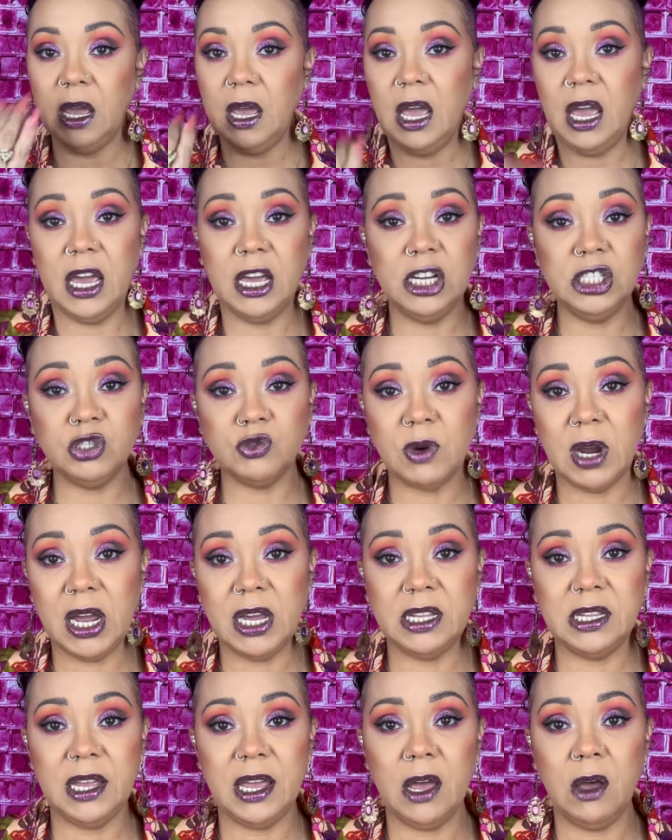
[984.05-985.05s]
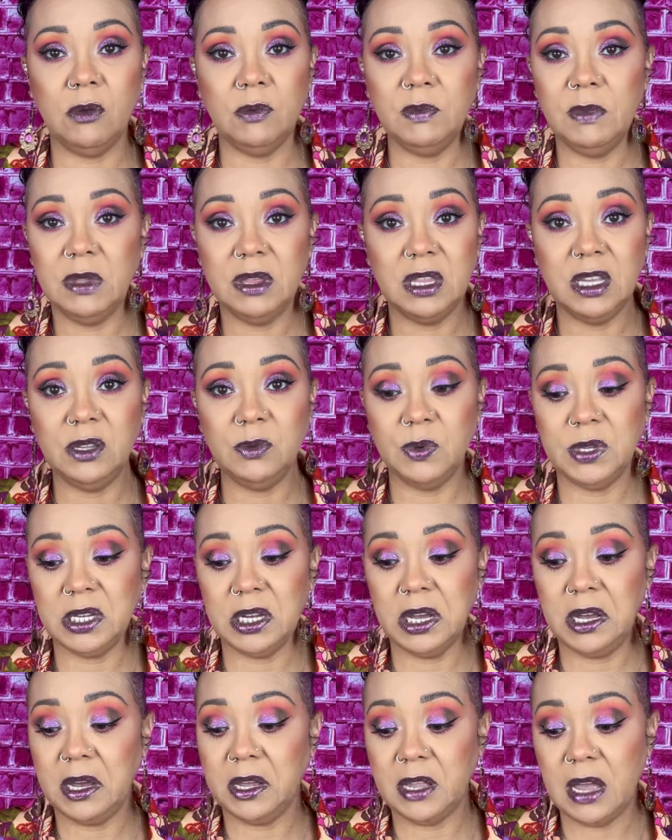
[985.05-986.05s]
It dried down. This was
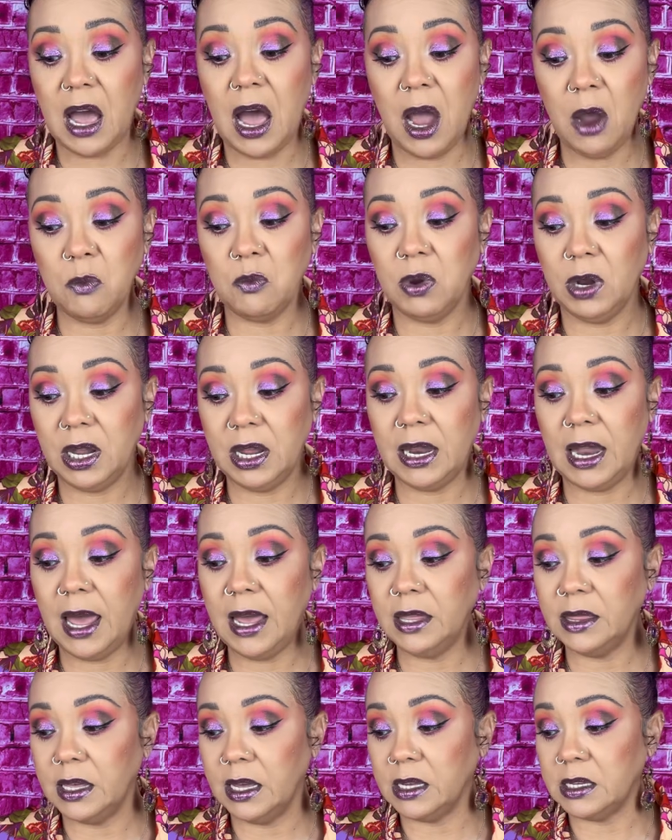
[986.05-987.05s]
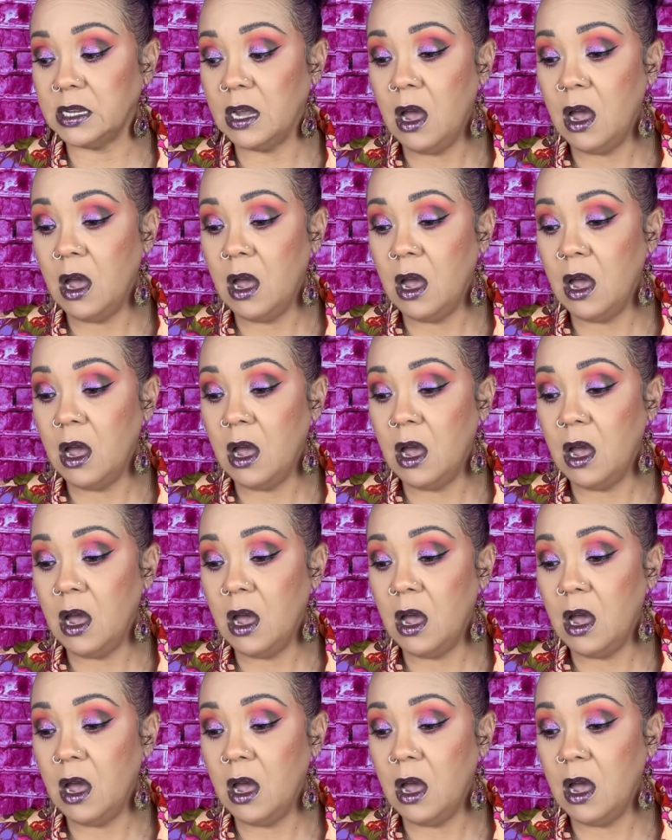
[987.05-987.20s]
good. I really liked this.